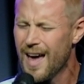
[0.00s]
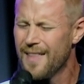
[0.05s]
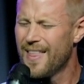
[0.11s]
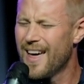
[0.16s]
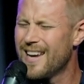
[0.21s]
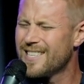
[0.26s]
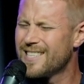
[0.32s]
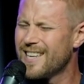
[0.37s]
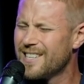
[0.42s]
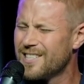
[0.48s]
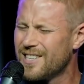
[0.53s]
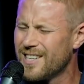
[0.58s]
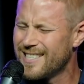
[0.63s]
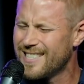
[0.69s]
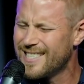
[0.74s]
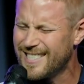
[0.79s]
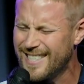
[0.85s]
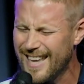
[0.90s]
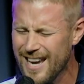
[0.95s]
that is not
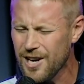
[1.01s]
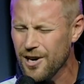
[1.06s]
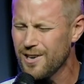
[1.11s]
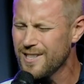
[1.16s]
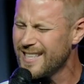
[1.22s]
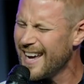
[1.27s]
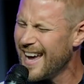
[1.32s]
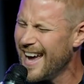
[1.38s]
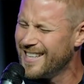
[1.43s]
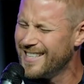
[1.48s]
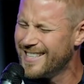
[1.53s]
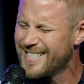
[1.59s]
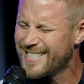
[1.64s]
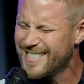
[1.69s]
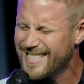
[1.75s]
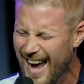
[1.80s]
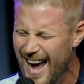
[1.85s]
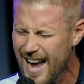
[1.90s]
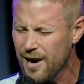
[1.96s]
just singers and
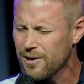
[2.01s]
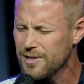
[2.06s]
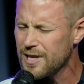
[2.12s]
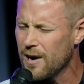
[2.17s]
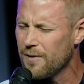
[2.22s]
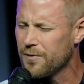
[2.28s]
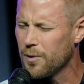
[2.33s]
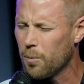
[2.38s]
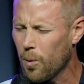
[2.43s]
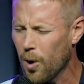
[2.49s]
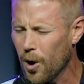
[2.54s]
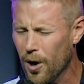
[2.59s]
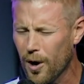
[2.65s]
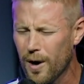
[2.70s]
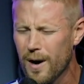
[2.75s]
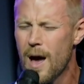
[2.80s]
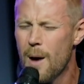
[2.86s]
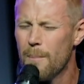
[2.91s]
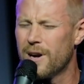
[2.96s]
sayers of the
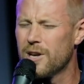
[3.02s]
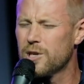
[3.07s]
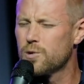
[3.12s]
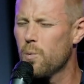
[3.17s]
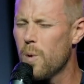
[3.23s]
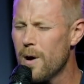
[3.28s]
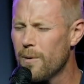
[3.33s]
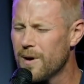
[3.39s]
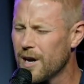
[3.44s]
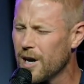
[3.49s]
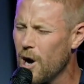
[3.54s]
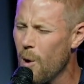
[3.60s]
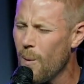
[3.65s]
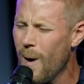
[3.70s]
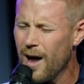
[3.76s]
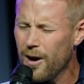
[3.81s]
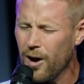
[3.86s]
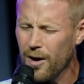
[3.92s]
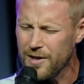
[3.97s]
word, but is willing to go
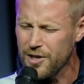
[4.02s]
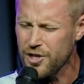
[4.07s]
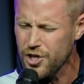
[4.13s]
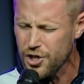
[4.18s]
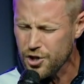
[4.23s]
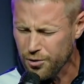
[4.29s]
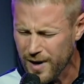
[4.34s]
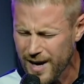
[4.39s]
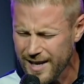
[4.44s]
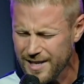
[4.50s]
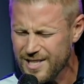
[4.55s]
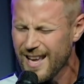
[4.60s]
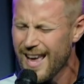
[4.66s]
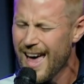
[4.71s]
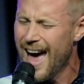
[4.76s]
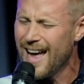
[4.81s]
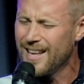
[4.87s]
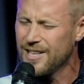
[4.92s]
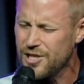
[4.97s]
out on the streets
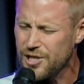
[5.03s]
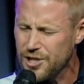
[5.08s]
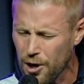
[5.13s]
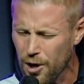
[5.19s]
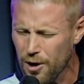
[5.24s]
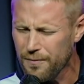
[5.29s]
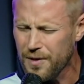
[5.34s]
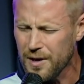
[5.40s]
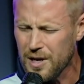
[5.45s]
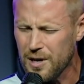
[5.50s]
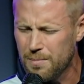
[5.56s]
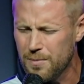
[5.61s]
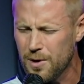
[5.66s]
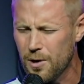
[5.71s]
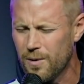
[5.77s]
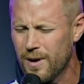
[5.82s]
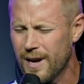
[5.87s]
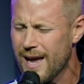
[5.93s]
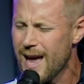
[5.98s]
and serve the
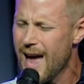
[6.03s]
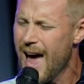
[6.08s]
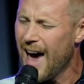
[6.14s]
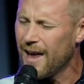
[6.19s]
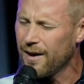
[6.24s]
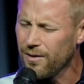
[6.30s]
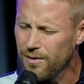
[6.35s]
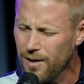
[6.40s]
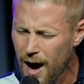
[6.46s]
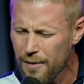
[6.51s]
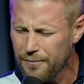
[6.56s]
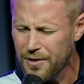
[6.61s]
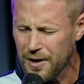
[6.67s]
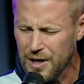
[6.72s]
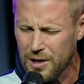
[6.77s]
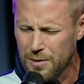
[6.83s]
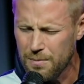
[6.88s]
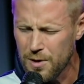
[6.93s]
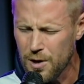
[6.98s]
community and love the
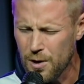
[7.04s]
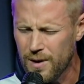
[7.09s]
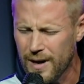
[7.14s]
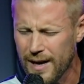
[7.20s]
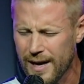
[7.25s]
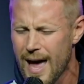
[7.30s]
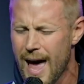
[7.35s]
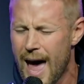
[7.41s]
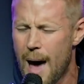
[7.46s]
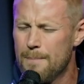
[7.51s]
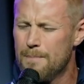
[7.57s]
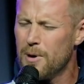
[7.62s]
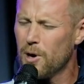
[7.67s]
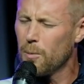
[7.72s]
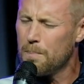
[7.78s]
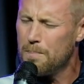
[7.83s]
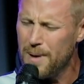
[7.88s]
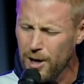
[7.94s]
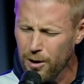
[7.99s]
community and
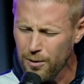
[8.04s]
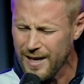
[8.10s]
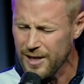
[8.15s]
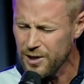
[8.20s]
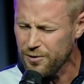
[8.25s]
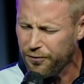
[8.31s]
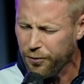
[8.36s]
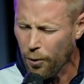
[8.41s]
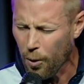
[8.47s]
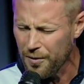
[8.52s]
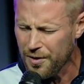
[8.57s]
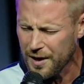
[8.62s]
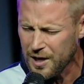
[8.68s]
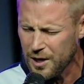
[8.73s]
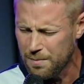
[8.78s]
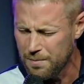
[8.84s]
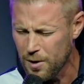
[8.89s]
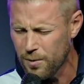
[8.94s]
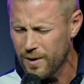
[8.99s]
build buildings for the
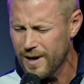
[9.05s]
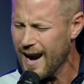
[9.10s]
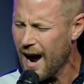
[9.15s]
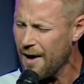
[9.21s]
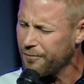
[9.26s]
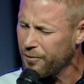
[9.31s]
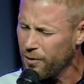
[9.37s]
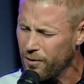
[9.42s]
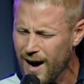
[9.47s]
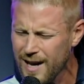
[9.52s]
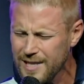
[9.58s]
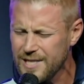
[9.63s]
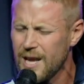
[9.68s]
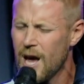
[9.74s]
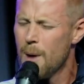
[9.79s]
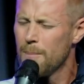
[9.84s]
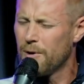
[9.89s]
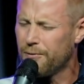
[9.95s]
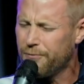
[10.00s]
community, not for us,
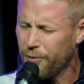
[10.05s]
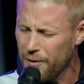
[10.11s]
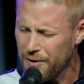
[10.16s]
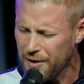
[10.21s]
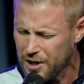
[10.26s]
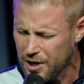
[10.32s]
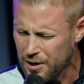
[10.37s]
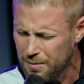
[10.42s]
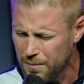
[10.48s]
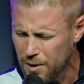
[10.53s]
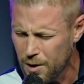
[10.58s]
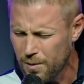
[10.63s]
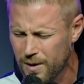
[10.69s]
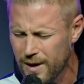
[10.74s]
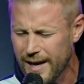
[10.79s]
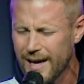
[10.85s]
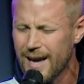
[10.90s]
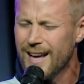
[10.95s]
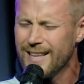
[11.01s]
but for the
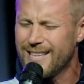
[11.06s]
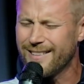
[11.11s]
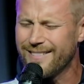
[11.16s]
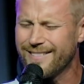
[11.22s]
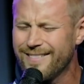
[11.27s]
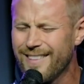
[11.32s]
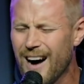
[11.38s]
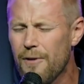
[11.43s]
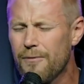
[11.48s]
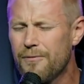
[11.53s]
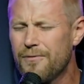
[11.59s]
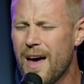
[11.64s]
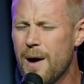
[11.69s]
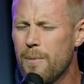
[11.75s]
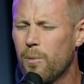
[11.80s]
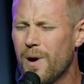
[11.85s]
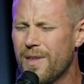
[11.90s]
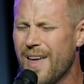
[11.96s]
community, to love them with